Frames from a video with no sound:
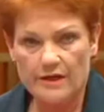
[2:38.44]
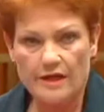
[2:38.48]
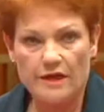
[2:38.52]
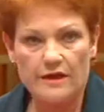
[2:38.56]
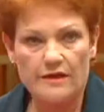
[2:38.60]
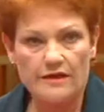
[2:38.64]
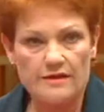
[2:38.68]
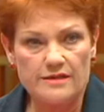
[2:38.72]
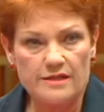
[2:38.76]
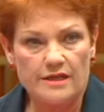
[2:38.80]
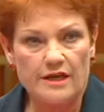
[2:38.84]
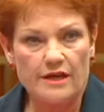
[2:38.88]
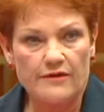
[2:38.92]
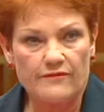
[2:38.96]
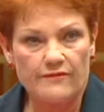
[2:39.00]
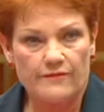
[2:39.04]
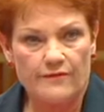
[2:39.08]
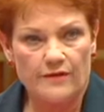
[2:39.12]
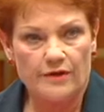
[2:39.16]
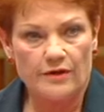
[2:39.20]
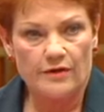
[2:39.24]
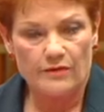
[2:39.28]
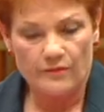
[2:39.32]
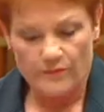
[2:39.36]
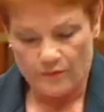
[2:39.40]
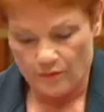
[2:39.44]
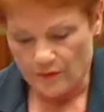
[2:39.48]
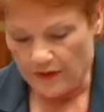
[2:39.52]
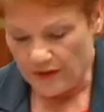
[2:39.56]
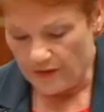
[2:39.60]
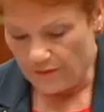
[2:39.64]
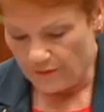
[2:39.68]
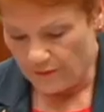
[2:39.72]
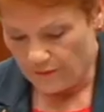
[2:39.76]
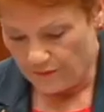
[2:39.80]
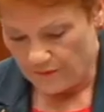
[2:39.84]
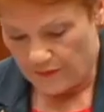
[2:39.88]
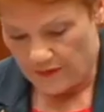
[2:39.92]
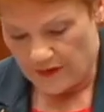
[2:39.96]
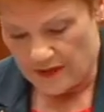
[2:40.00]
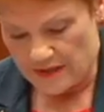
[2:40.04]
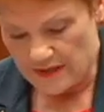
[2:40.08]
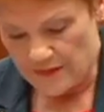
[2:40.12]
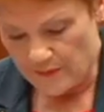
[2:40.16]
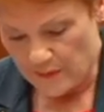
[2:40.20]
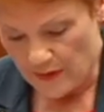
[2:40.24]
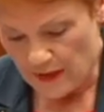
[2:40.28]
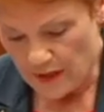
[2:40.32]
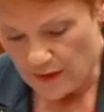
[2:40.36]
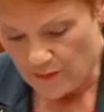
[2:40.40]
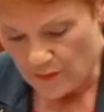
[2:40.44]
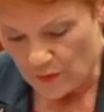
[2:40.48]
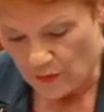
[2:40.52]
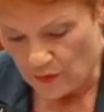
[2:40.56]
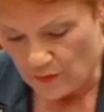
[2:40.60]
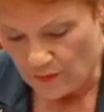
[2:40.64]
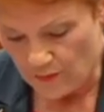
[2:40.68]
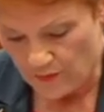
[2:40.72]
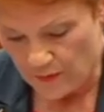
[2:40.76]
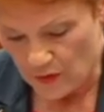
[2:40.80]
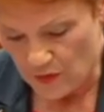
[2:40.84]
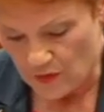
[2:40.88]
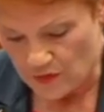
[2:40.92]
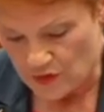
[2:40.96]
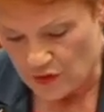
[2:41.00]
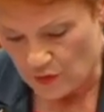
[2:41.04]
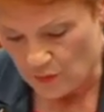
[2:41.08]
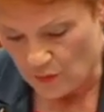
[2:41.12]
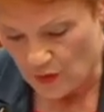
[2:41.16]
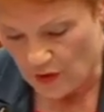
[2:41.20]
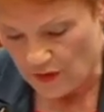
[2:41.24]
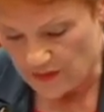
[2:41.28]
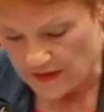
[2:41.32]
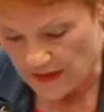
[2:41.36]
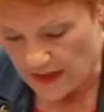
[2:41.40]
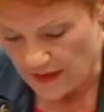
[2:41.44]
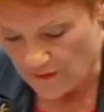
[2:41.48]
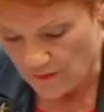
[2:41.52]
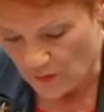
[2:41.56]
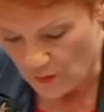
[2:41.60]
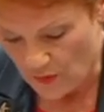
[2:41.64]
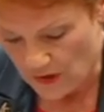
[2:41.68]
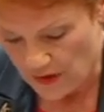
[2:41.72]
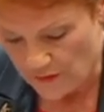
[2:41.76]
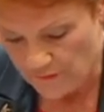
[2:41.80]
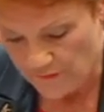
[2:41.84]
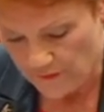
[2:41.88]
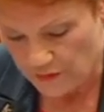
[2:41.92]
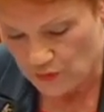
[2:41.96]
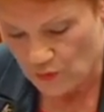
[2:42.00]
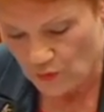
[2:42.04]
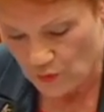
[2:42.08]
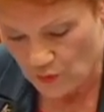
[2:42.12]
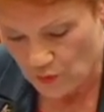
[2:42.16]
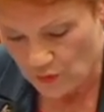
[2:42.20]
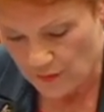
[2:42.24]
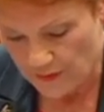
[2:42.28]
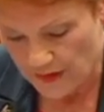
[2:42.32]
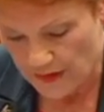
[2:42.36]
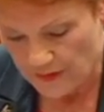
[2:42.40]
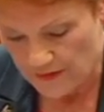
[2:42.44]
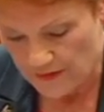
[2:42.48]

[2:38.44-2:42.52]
any parent, when they bring it down to kids in their primary school, would